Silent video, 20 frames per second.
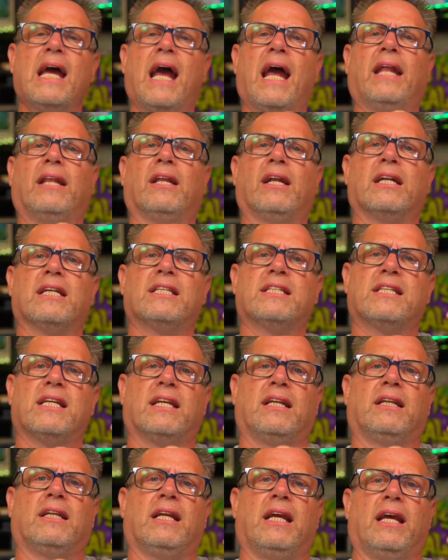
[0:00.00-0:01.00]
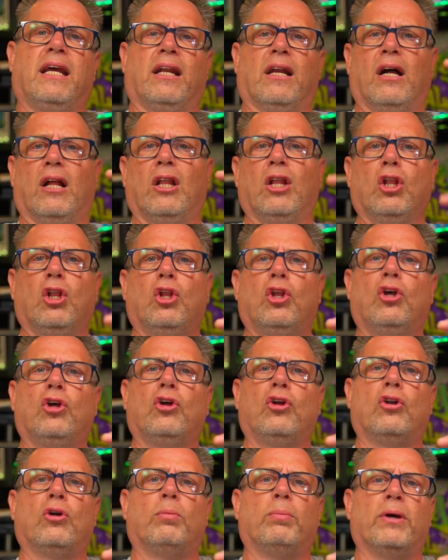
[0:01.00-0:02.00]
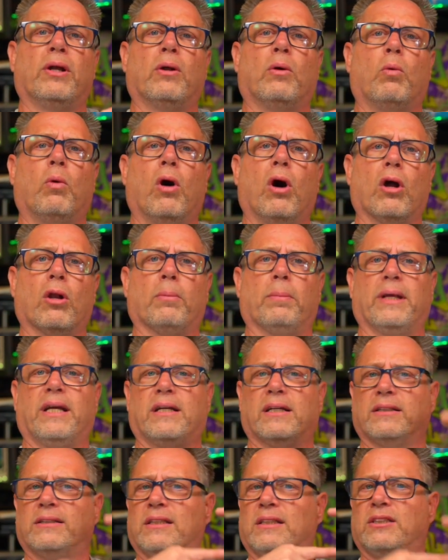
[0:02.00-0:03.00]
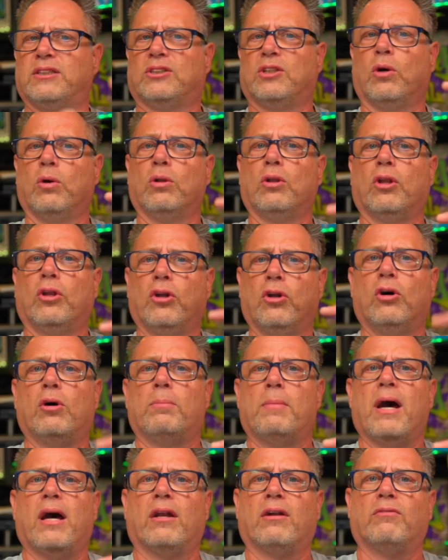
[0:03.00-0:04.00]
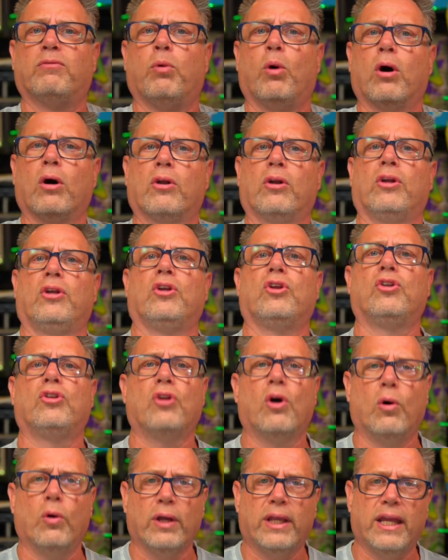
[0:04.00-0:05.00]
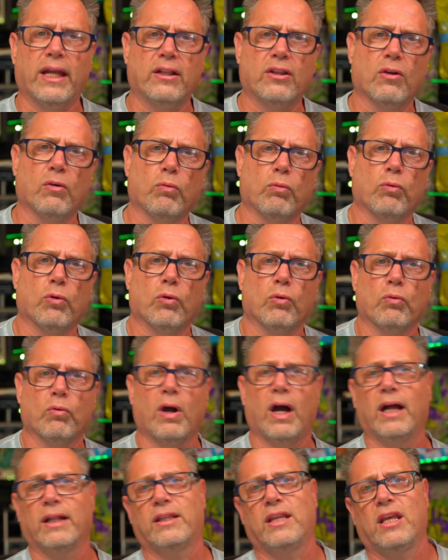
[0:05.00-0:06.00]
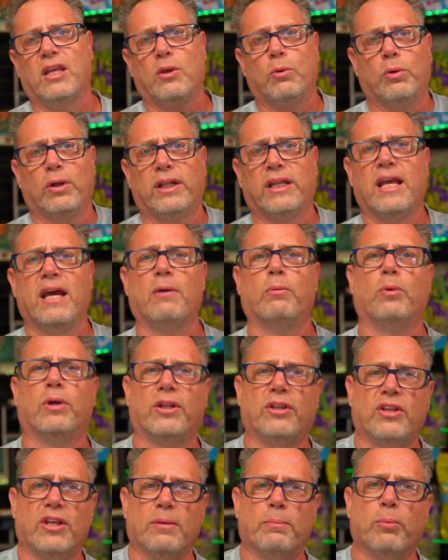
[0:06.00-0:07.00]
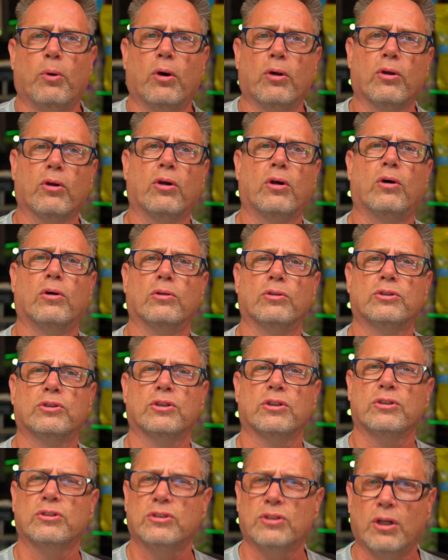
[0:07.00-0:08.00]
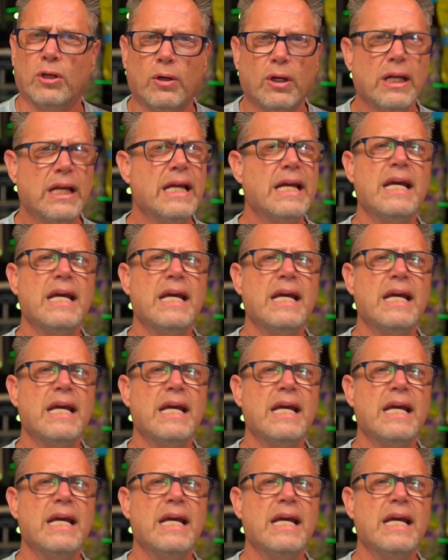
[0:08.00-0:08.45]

and they're sitting in a little bit of water. Because it's so little amount of water, you don't get the root rot that you would get with deep water culture. So